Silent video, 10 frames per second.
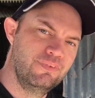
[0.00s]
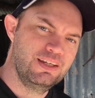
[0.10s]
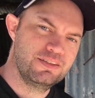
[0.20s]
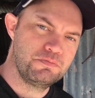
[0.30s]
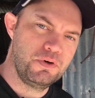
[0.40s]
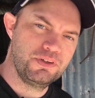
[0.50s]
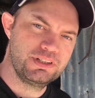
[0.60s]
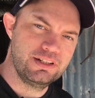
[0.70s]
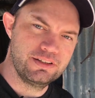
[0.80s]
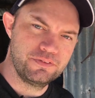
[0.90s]
There's a
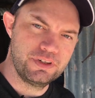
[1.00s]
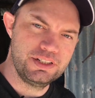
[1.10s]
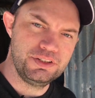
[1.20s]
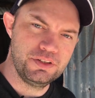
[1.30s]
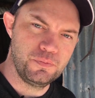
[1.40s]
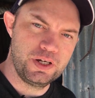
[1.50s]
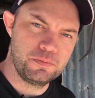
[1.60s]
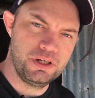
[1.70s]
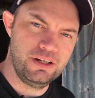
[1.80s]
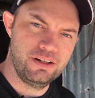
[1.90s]
box here that reads you the
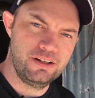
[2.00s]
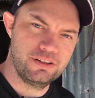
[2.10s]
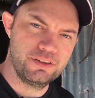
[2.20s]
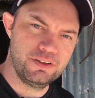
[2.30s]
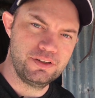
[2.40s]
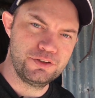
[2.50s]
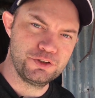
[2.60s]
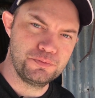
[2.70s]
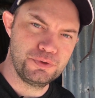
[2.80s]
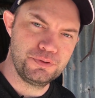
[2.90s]
Wikipedia article on
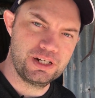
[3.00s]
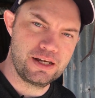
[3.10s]
Brewer